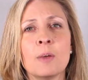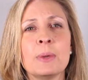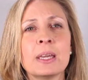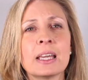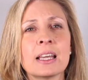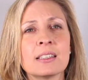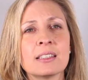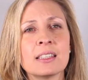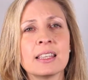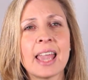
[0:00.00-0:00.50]

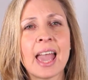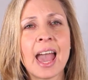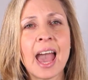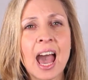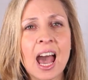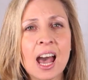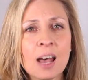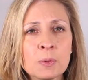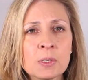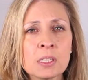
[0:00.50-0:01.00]
because the
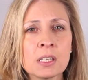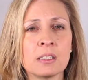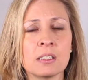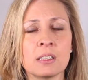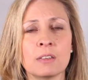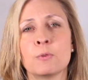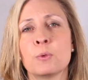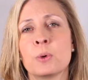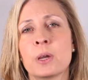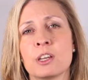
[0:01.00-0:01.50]

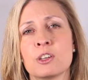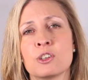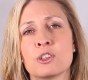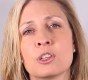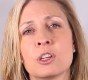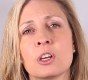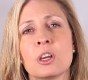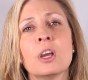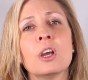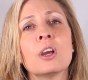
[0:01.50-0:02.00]
absence of which